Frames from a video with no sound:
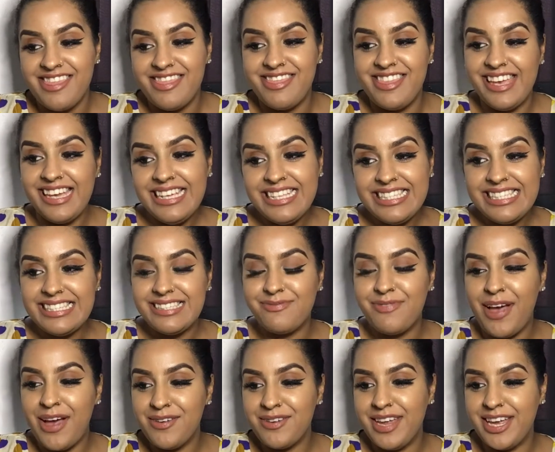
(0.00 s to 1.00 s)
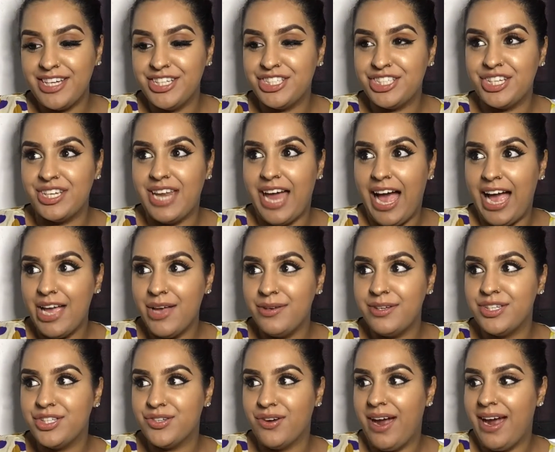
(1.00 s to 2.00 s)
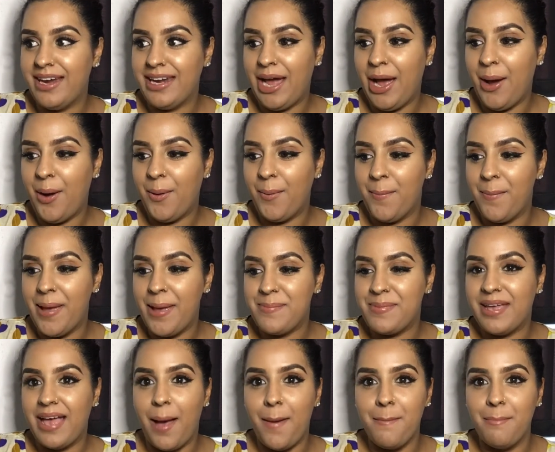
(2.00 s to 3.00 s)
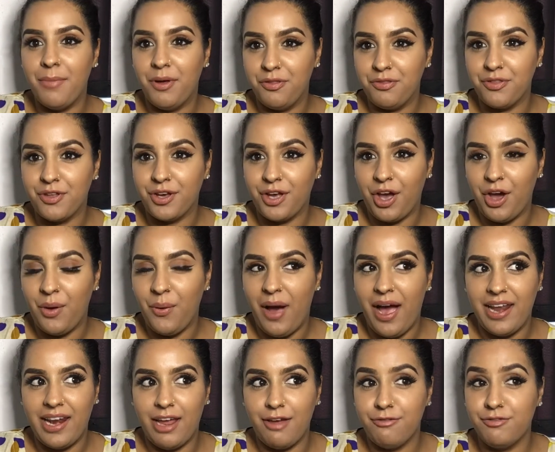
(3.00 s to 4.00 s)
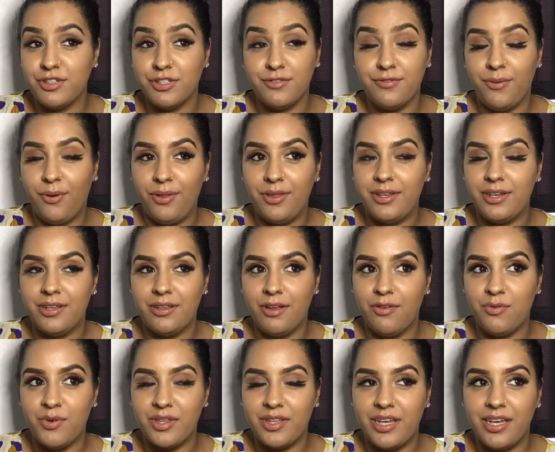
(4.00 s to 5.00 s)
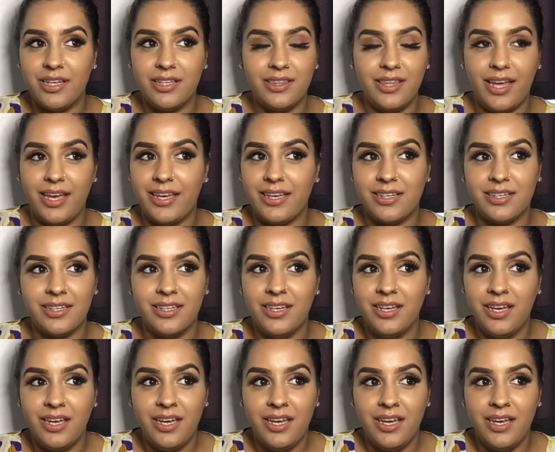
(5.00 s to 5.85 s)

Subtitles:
This foundation I only tried out maybe a month ago and I've just fallen in love with it. Like,